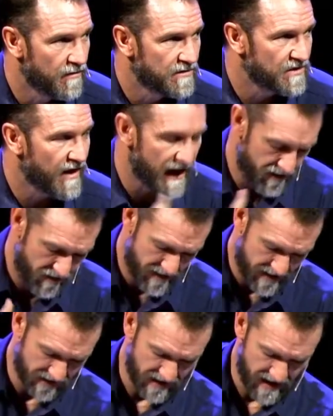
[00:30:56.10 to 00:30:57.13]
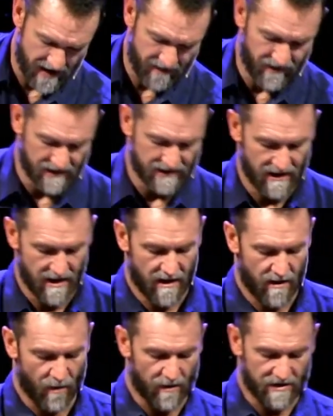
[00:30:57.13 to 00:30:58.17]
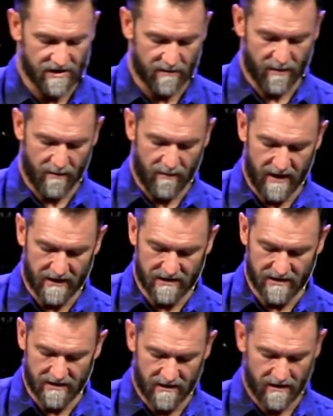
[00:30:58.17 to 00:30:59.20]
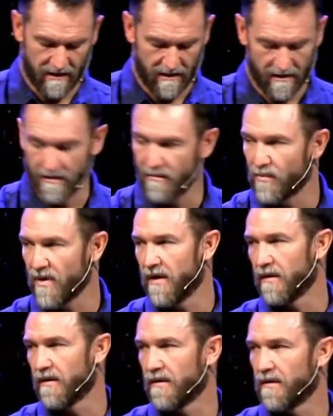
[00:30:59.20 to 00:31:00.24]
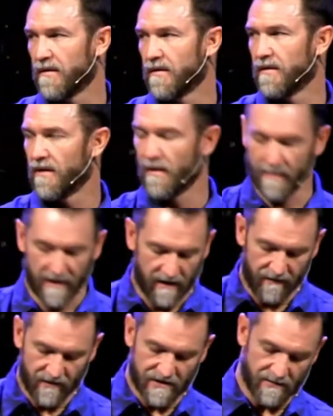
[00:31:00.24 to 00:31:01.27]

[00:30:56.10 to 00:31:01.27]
So how do you actually have this worship-based prayer? I'm going to give you